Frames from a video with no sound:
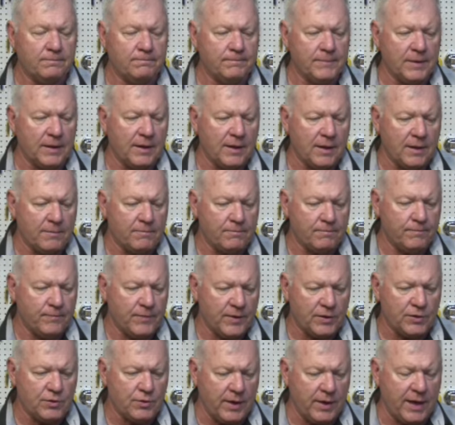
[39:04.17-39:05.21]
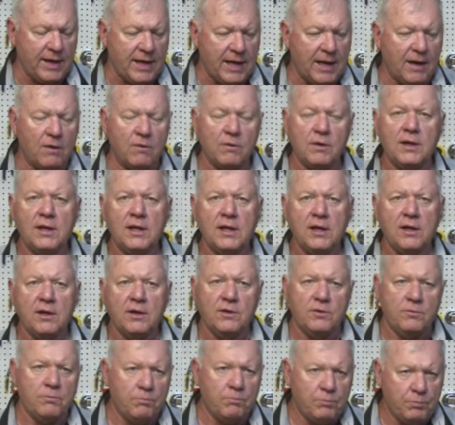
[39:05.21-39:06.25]
the drain out,
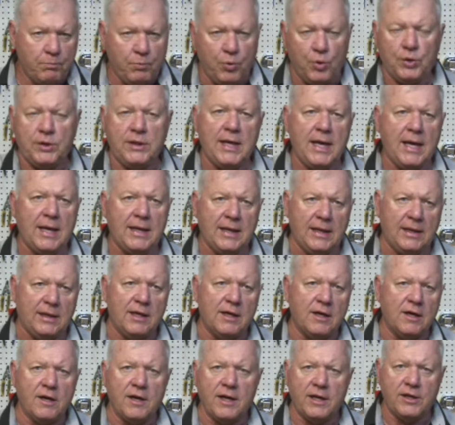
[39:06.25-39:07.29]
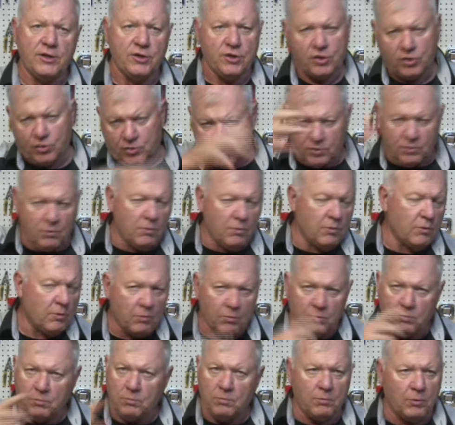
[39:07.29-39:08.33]
put that in there, and just
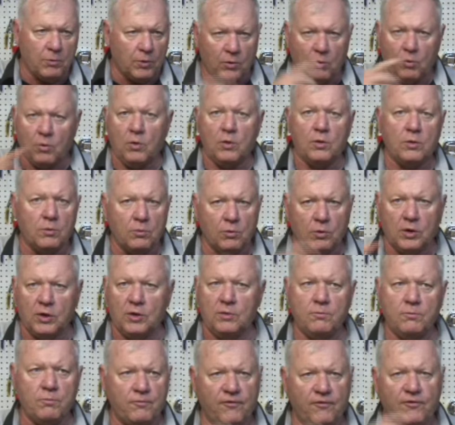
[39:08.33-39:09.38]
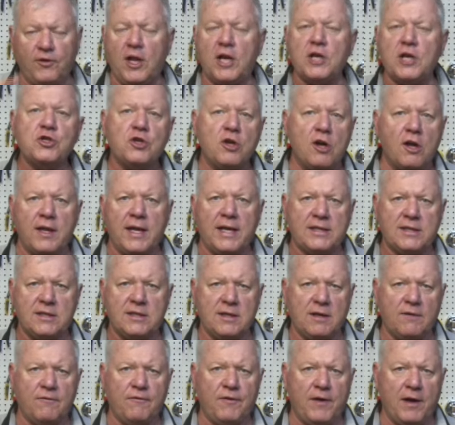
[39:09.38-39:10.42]
flush all that
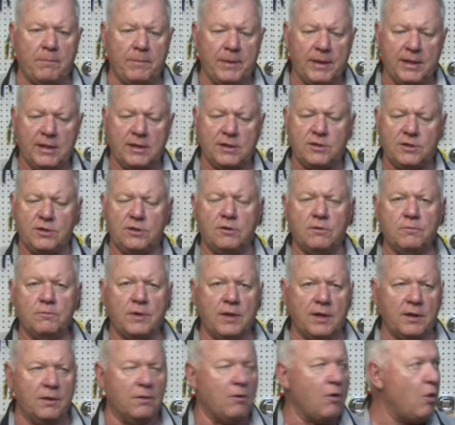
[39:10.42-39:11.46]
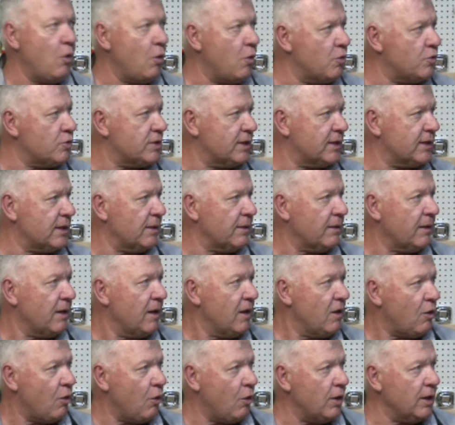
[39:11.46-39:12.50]
stuff out, because the
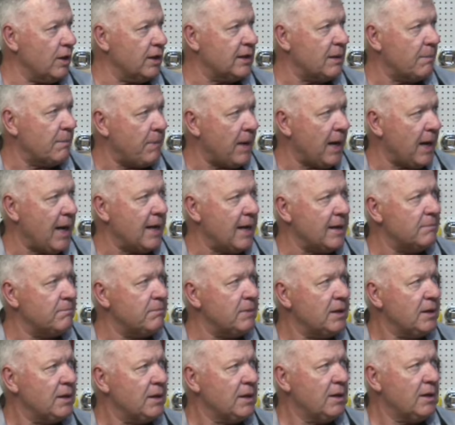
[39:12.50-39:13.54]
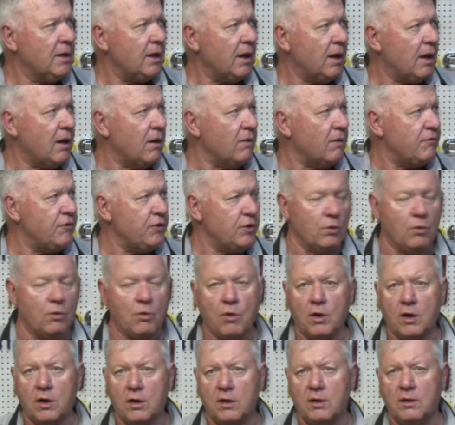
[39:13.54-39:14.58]
hole at the bottom of
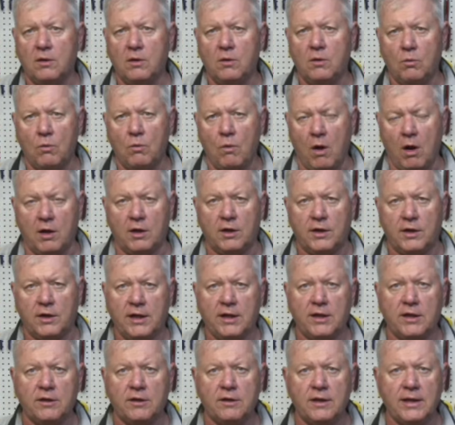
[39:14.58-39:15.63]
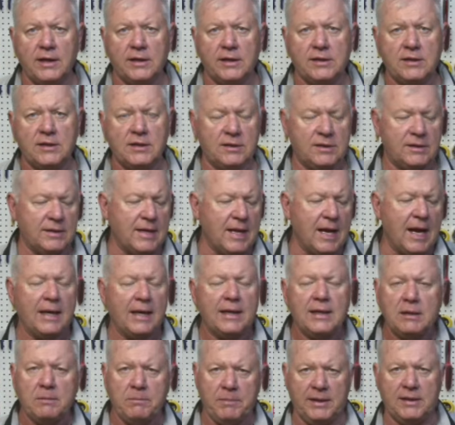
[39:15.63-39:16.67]
your water heater is not
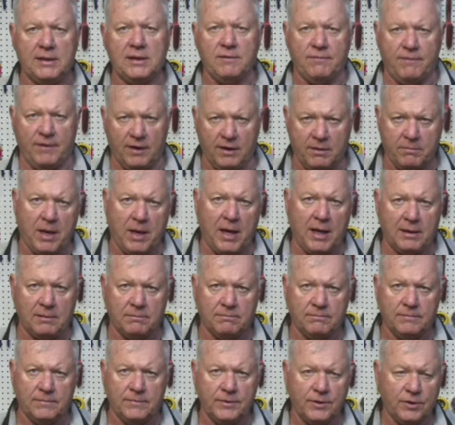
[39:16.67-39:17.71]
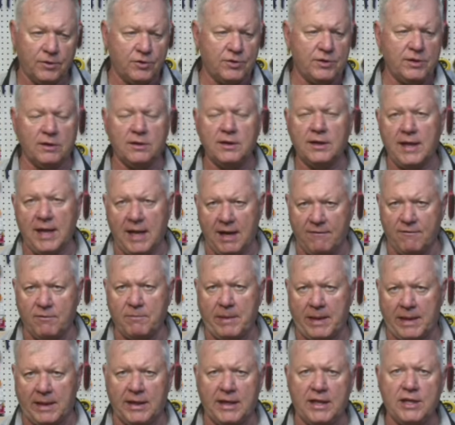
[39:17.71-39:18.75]
going to be at the very bottom. You're still going to have
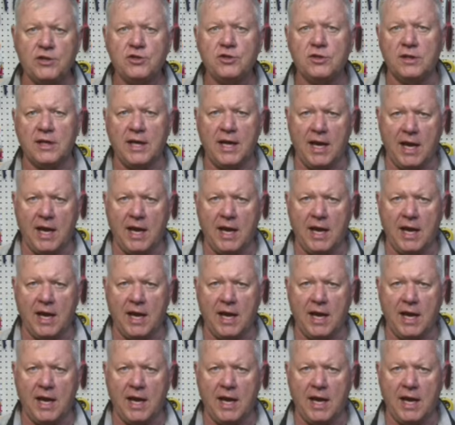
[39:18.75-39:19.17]
about 1.5 inches.